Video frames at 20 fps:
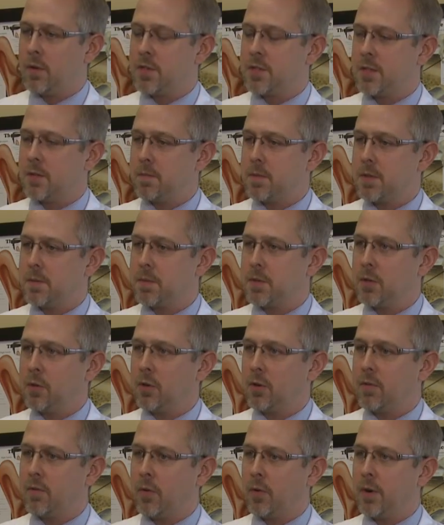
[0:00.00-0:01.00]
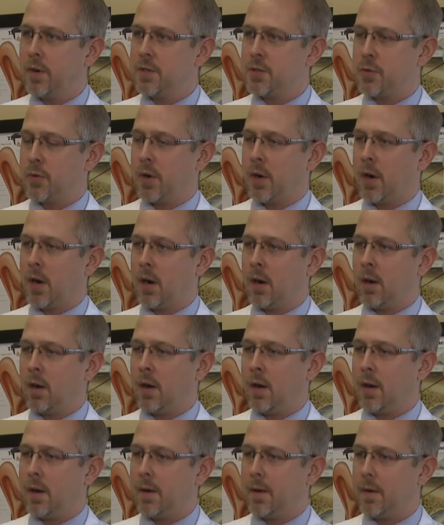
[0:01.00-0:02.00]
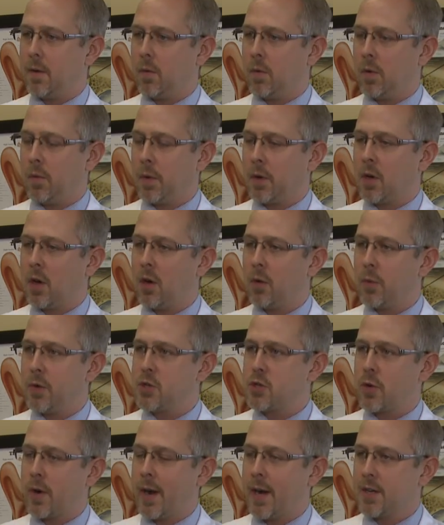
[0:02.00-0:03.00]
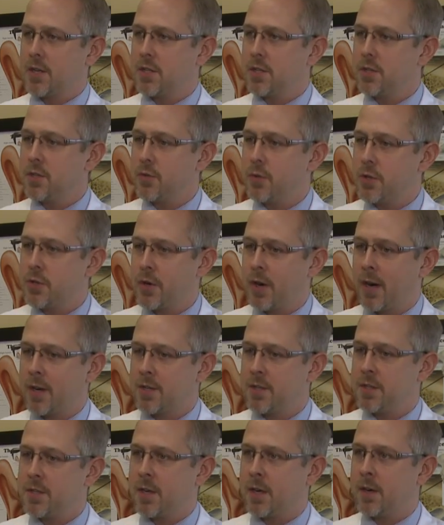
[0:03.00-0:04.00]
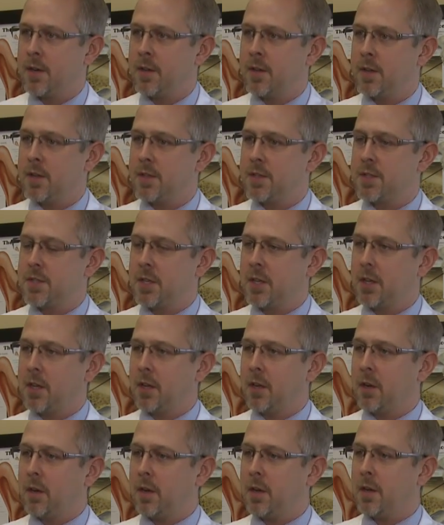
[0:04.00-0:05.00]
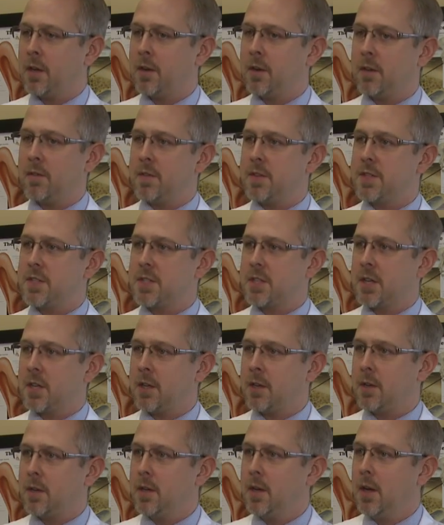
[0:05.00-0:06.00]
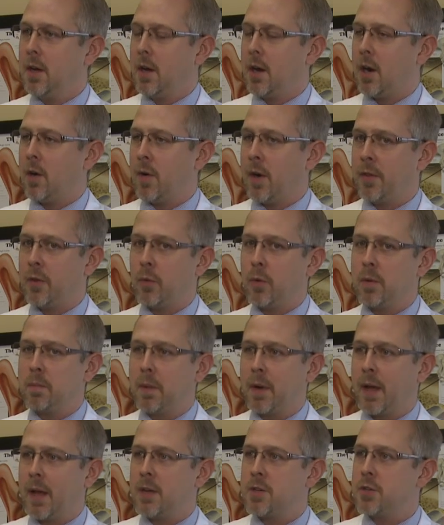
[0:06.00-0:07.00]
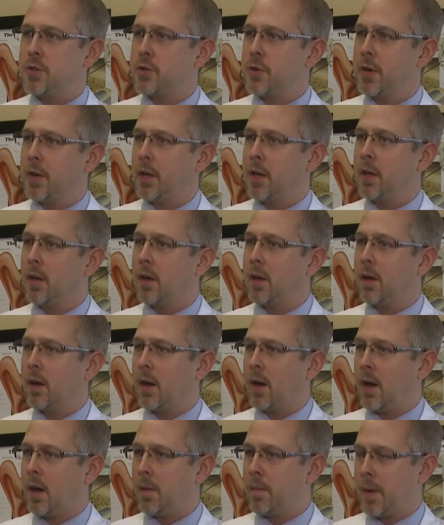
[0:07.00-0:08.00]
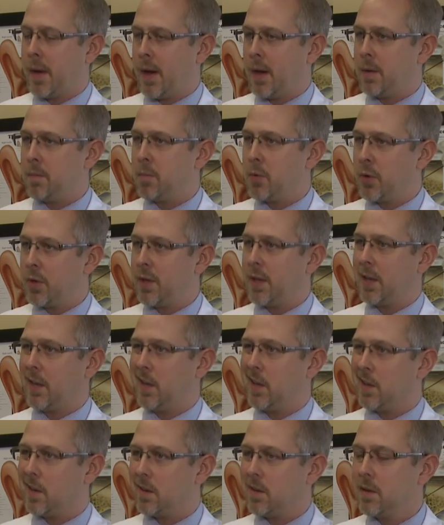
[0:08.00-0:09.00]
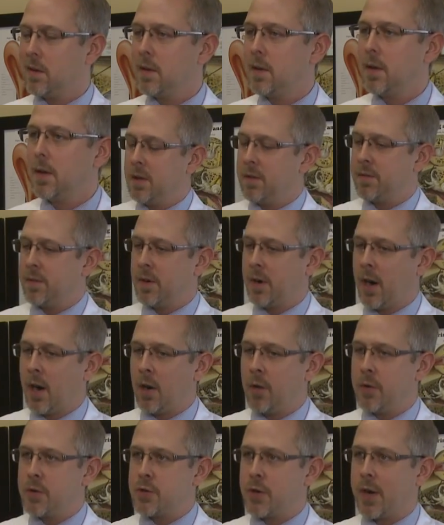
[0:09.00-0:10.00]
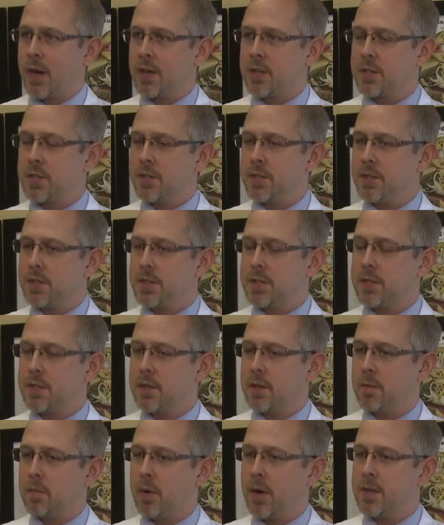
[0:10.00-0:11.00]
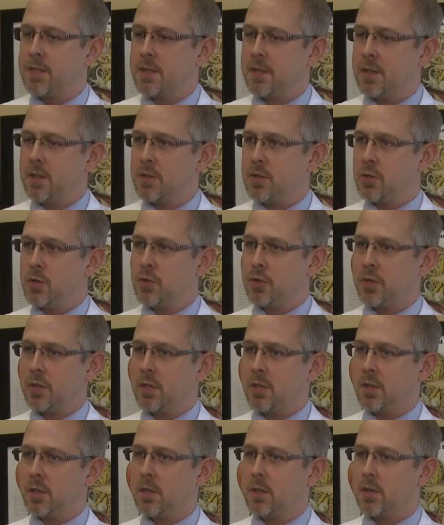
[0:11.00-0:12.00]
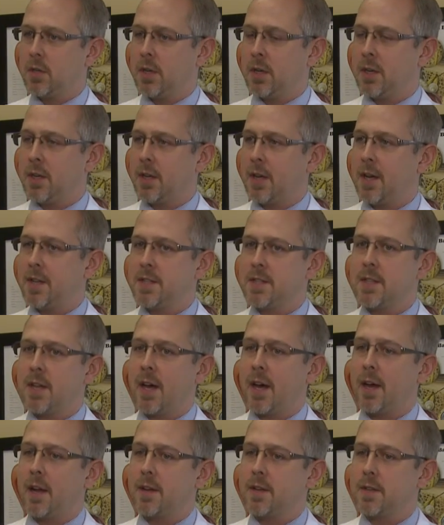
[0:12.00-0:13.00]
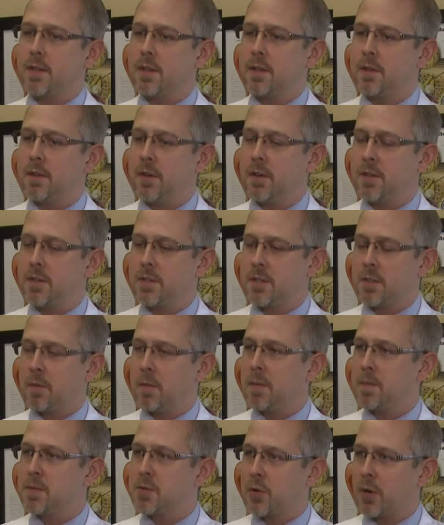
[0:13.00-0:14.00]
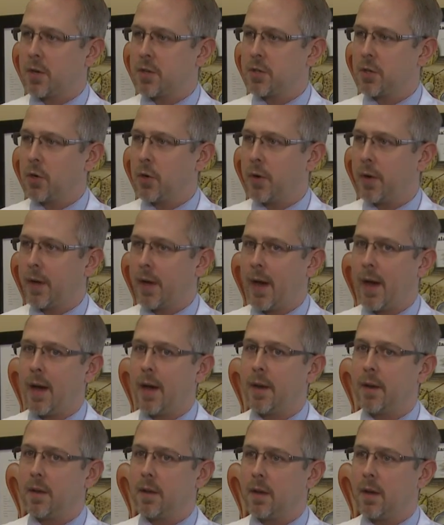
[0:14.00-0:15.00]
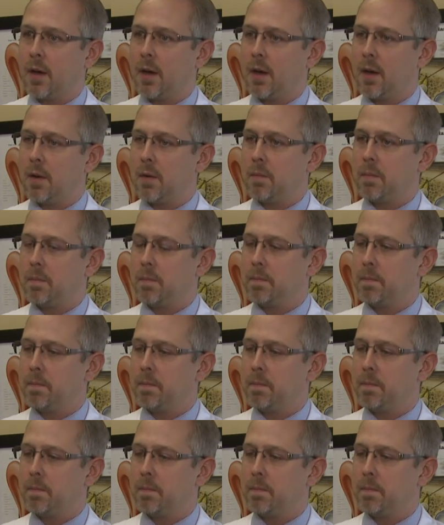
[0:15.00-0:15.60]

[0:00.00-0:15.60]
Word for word: symptom to look for is uh, what we call retractions. Retractions are the sinking in of the skin around the rib cage or trachea uh, upon breathing in. If there are retractions present, it usually indicates that there is some obstruction going on um,